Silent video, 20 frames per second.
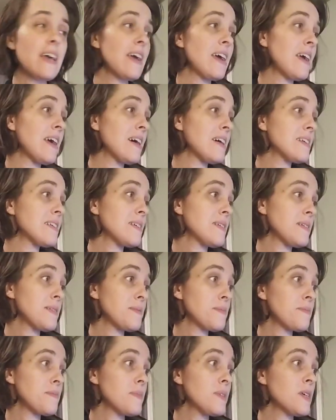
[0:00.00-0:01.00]

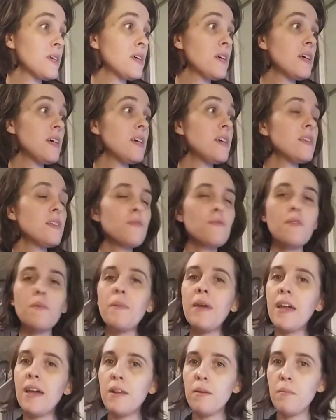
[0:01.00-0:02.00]
and it's
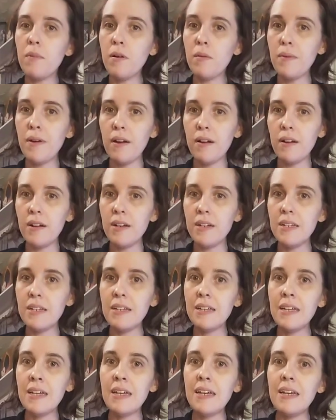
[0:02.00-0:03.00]
from Hanna-Barbera.
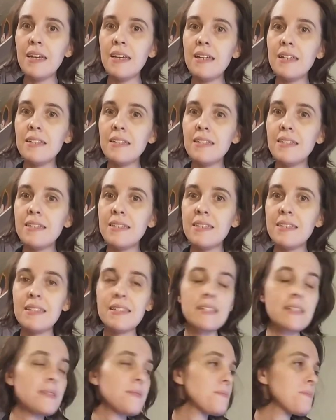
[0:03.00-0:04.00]

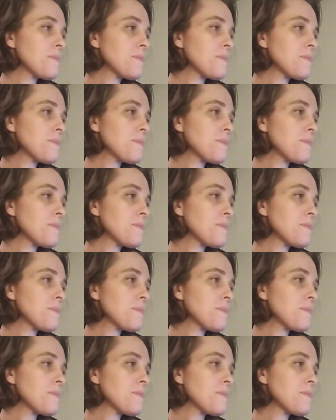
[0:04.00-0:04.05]
It's